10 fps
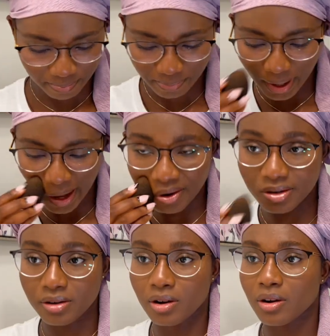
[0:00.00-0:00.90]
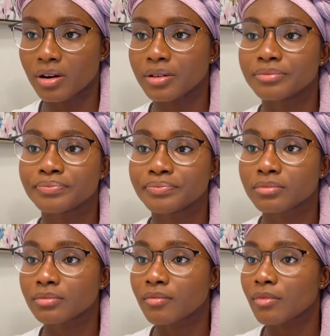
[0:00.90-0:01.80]
powder on,
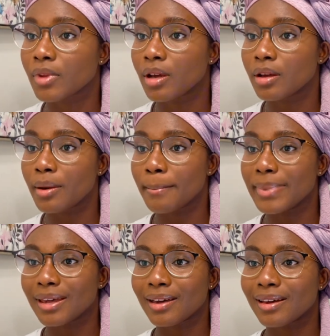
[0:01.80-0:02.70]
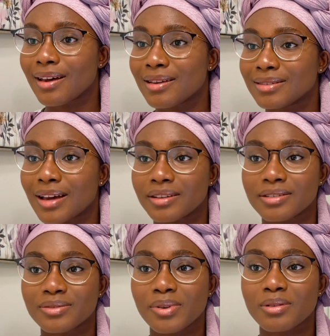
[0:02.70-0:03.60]
because I
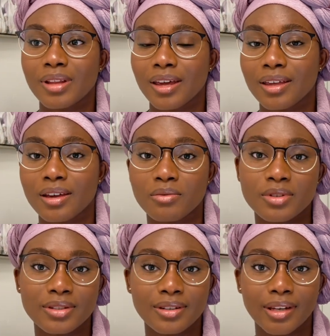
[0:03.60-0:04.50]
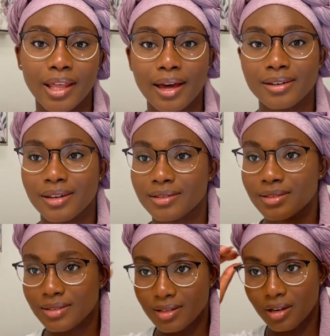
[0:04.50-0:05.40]
just felt like it wasn't that
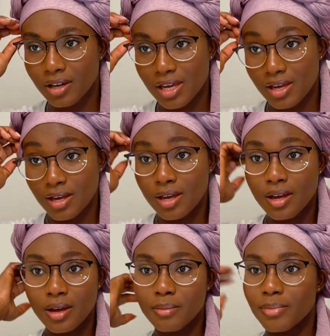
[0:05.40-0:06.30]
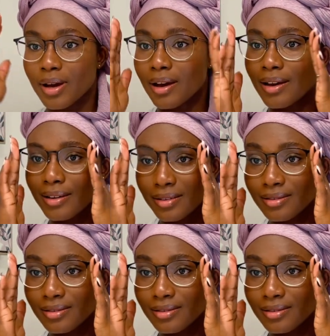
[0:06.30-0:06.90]
necessary. But